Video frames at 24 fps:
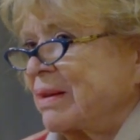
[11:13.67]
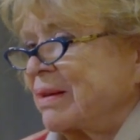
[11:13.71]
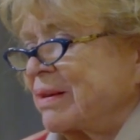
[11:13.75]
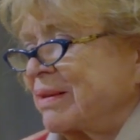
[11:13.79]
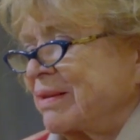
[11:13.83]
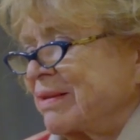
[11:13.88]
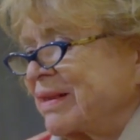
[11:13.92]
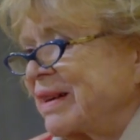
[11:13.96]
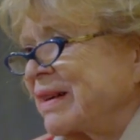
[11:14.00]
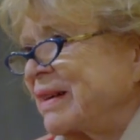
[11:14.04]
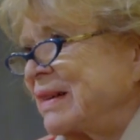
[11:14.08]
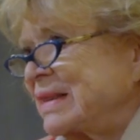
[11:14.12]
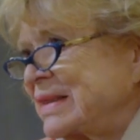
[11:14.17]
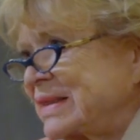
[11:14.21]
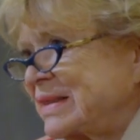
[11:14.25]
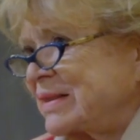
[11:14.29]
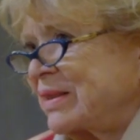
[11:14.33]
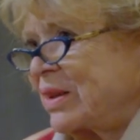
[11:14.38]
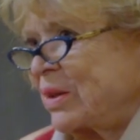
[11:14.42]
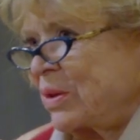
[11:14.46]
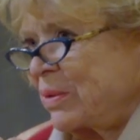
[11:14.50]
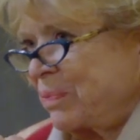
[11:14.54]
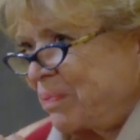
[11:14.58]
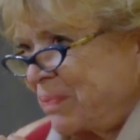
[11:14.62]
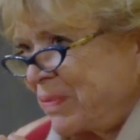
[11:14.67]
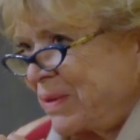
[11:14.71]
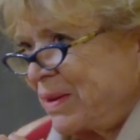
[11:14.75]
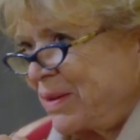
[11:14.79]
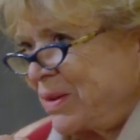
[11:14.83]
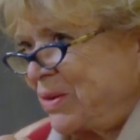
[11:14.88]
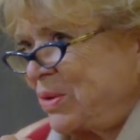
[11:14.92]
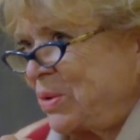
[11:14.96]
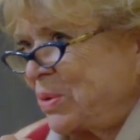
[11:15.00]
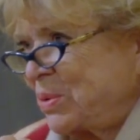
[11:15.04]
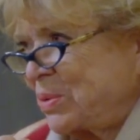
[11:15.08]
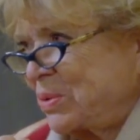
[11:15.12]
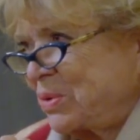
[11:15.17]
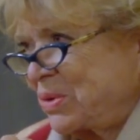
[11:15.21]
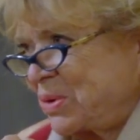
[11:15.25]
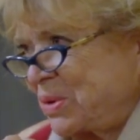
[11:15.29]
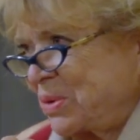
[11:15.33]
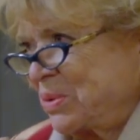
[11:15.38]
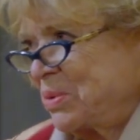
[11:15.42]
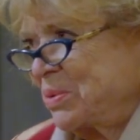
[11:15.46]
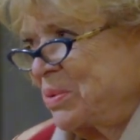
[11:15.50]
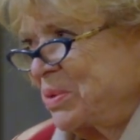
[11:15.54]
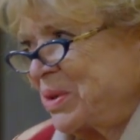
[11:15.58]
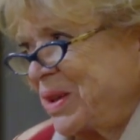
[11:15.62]
Grassa, due
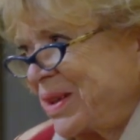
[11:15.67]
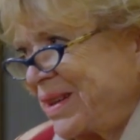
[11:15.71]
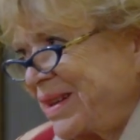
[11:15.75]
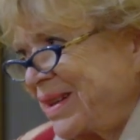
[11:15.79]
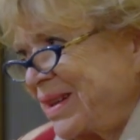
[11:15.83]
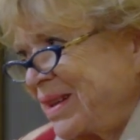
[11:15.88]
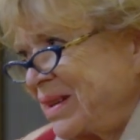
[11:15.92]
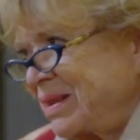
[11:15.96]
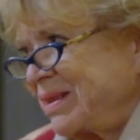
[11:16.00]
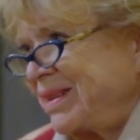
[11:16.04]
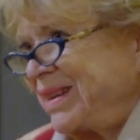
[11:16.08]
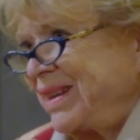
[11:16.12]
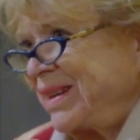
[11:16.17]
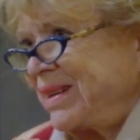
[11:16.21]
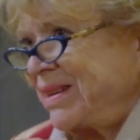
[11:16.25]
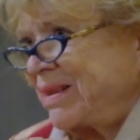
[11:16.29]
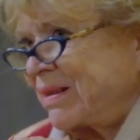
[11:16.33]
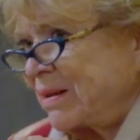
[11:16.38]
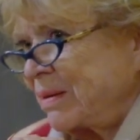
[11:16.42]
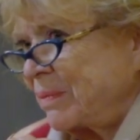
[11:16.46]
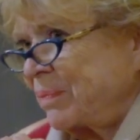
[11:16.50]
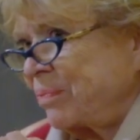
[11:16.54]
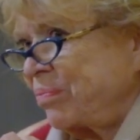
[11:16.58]
to the